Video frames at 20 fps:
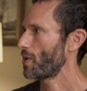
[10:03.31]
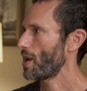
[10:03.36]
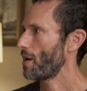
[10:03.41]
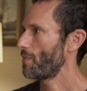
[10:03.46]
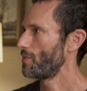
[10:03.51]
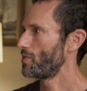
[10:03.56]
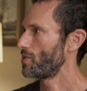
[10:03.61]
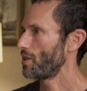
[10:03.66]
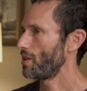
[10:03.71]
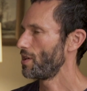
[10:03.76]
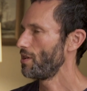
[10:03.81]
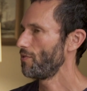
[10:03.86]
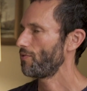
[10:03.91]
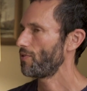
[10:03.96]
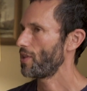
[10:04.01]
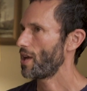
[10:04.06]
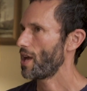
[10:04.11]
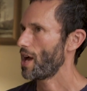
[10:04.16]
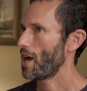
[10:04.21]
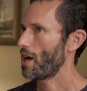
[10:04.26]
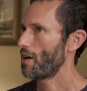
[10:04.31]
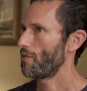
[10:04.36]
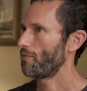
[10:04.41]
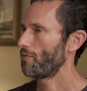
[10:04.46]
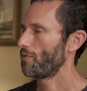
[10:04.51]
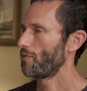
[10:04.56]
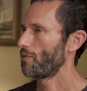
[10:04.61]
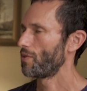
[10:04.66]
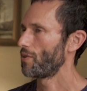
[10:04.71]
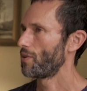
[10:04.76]
what happens if they
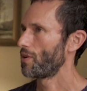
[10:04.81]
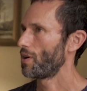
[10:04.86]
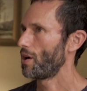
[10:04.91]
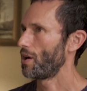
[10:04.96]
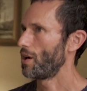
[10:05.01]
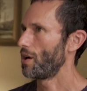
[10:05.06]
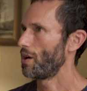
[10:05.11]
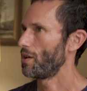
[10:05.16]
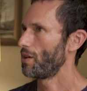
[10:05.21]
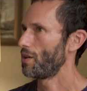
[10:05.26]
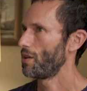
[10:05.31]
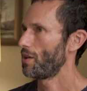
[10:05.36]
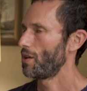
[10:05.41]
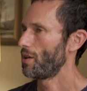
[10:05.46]
have uh,